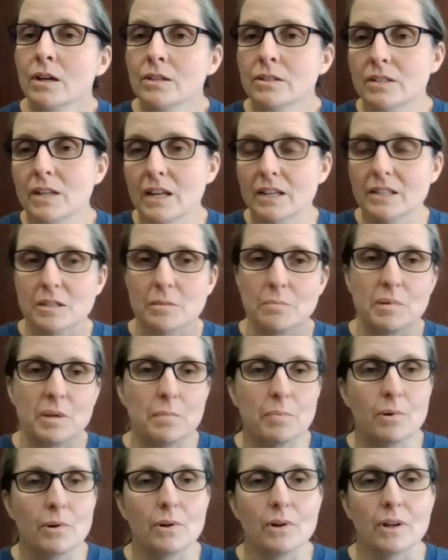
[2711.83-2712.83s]
snakes and
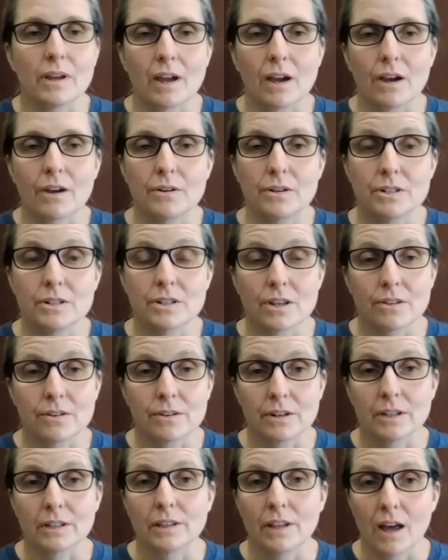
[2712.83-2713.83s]
people encounter each
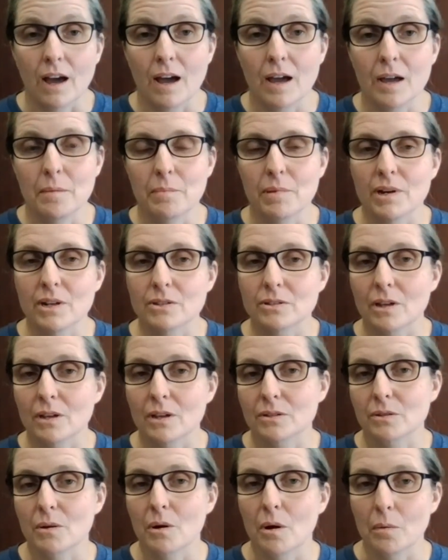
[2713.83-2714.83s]
other a lot, but it's
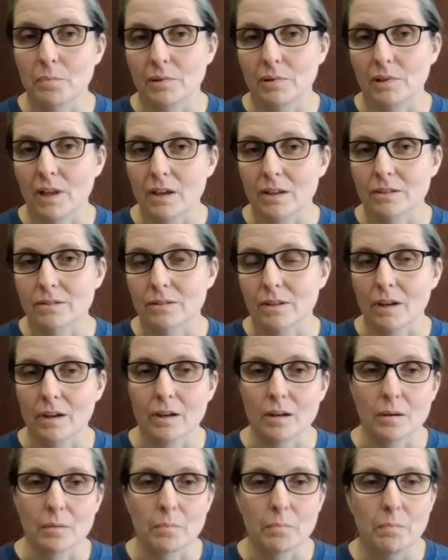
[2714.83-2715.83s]
also a place like
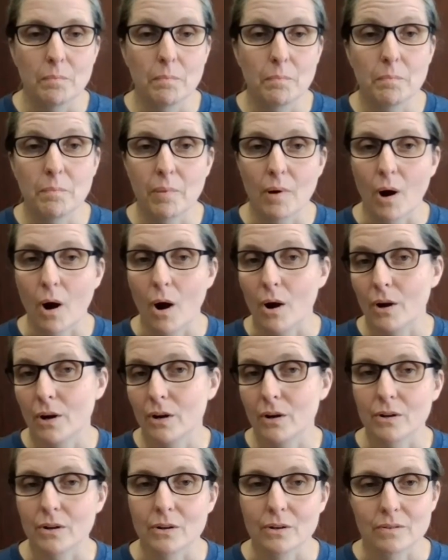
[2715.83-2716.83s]
a
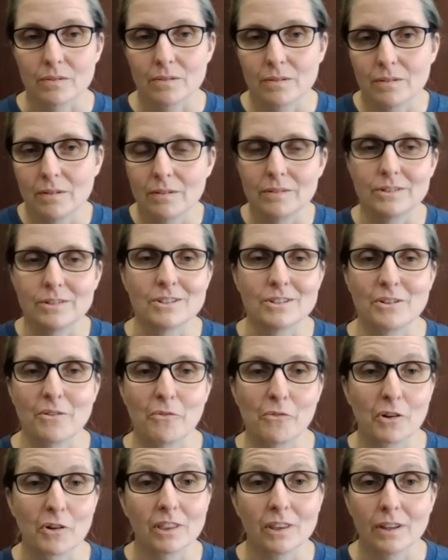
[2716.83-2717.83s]
park or just a
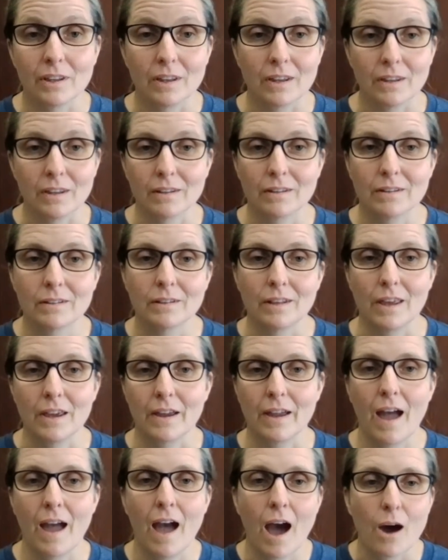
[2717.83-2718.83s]
friendly
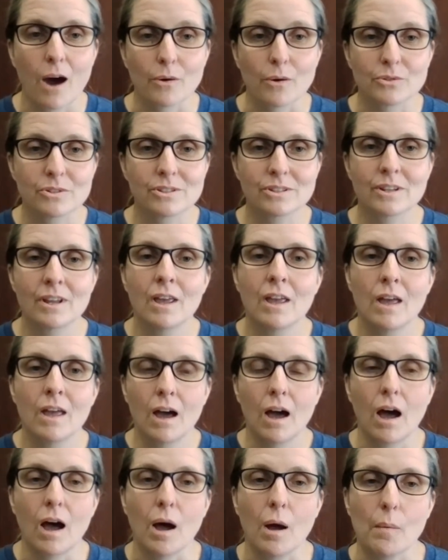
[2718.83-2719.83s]
like house
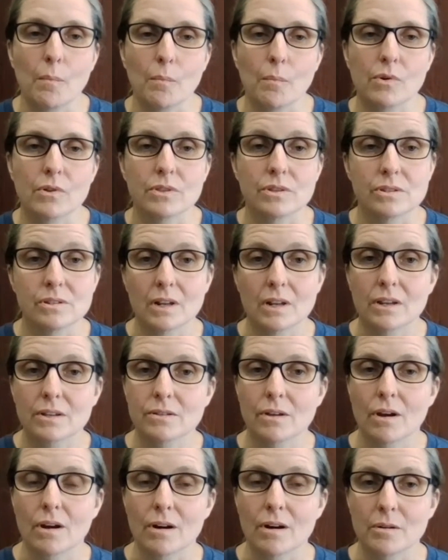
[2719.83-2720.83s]
where the
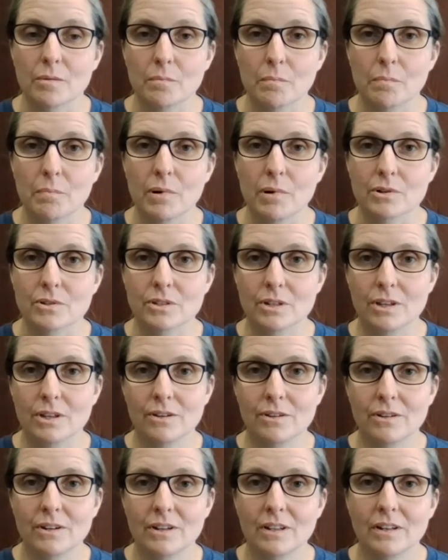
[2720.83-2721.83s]
snakes aren't
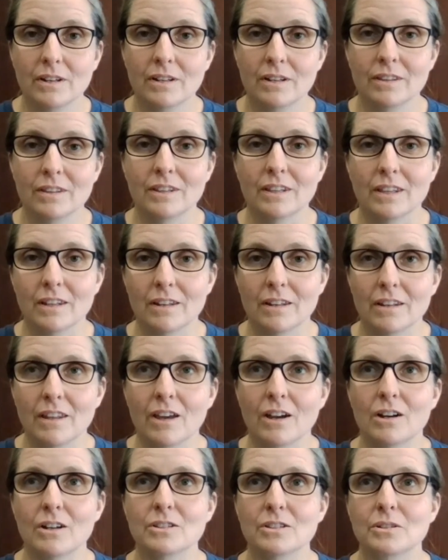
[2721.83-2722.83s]
persecuted, that
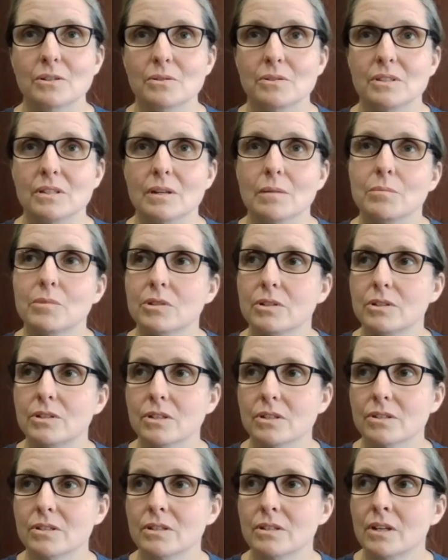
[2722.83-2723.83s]
they also seem to
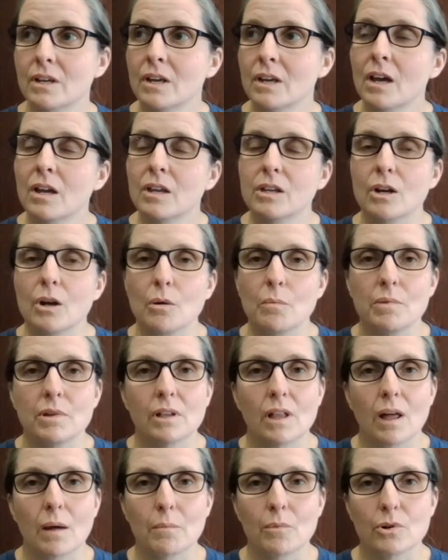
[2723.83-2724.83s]
just, be
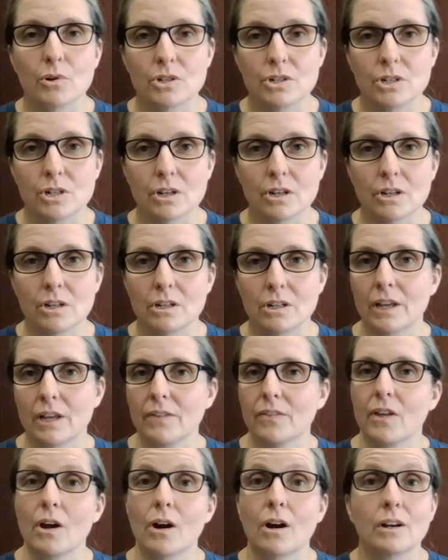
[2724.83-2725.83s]
a lot more chill.
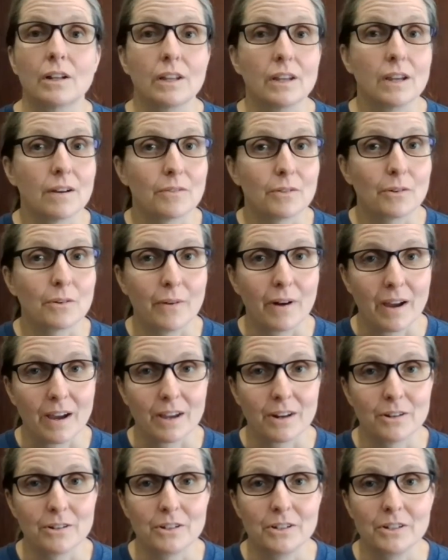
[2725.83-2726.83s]
Like they hardly ever
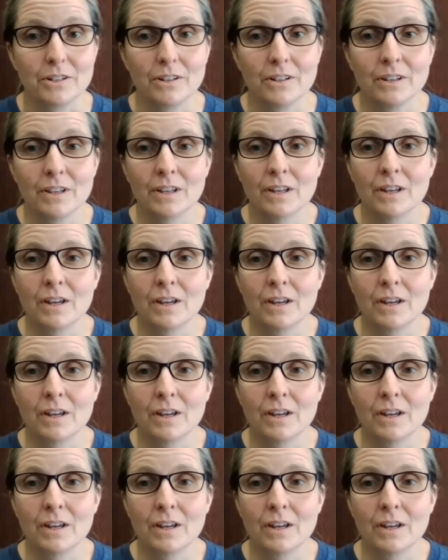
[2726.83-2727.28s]
rattle.